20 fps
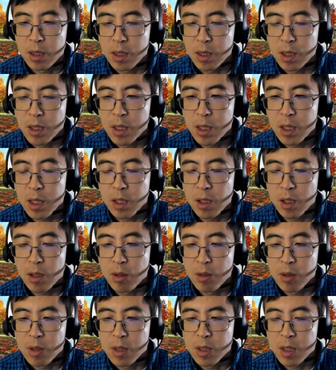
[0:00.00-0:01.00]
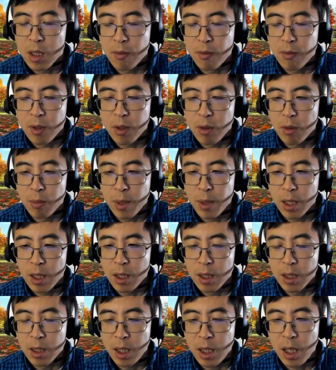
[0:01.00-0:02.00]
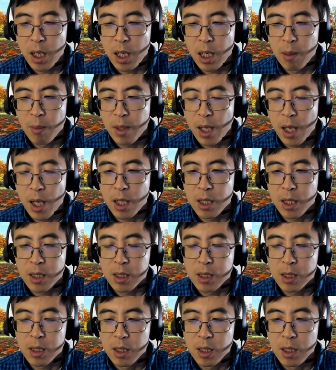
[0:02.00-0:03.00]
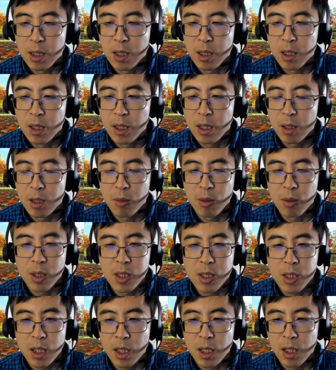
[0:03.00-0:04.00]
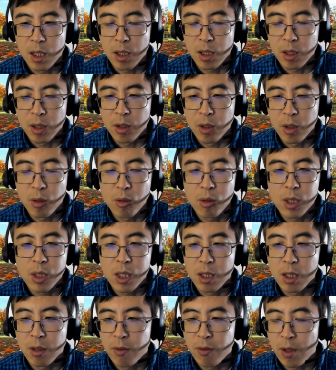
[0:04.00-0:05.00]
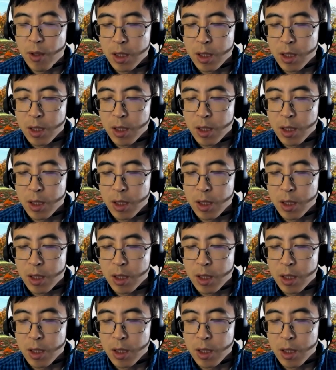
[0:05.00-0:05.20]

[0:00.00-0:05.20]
CEOs of Human claim that it was guilty for